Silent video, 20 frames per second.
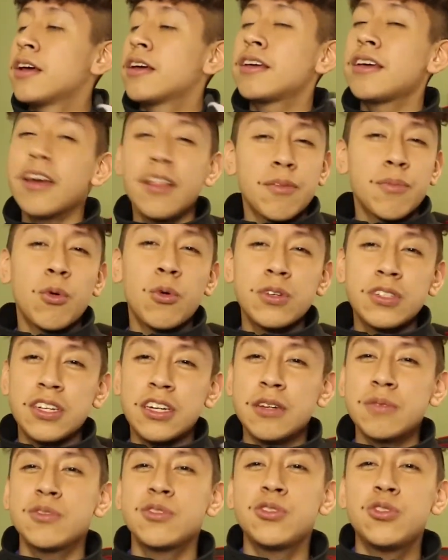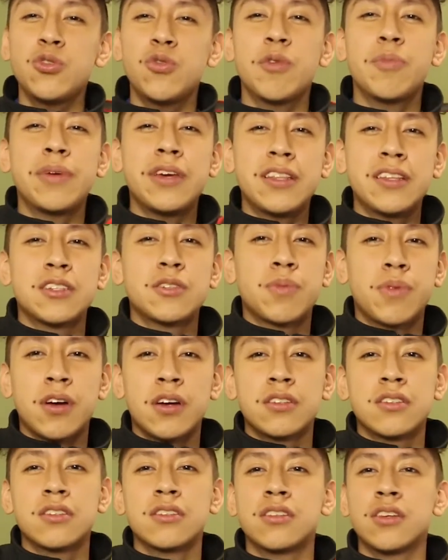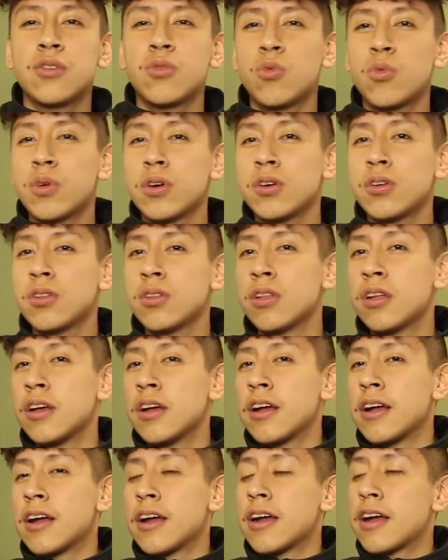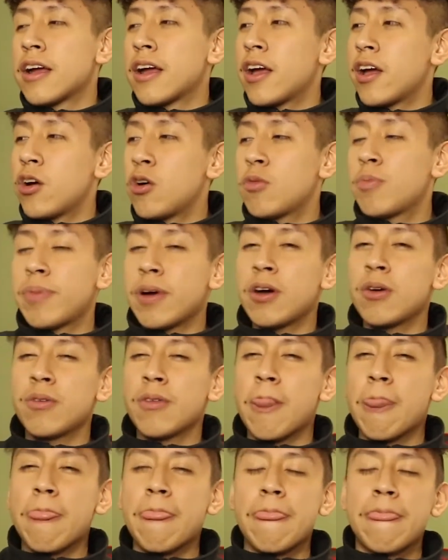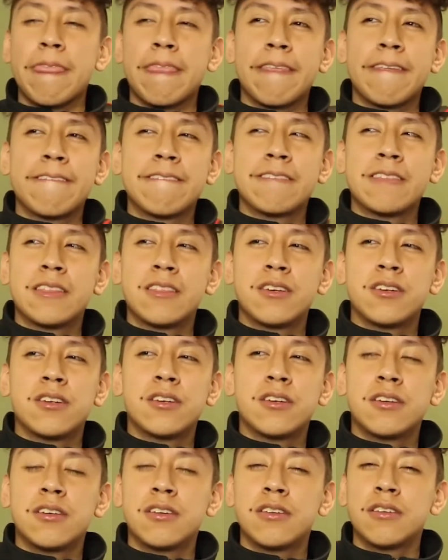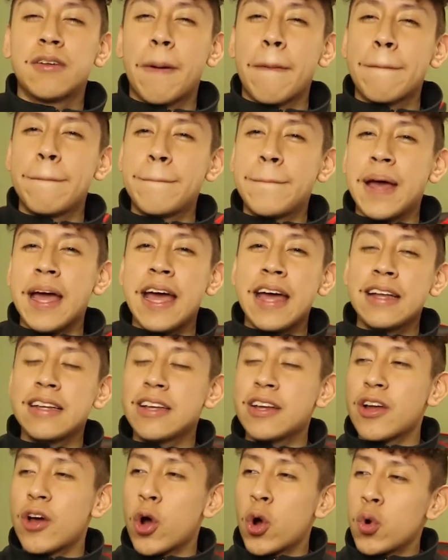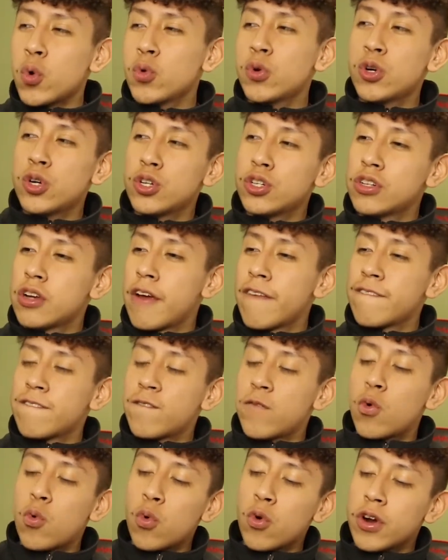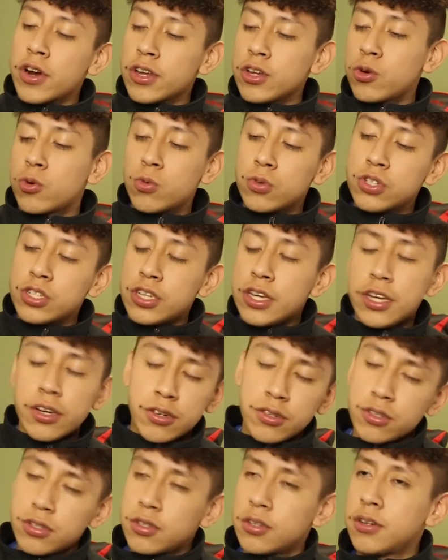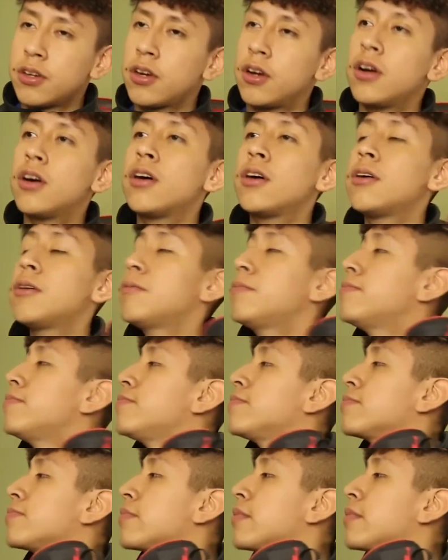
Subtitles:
yeah, the more times you do repeat this process, it will help out the bad odor for your sneakers. And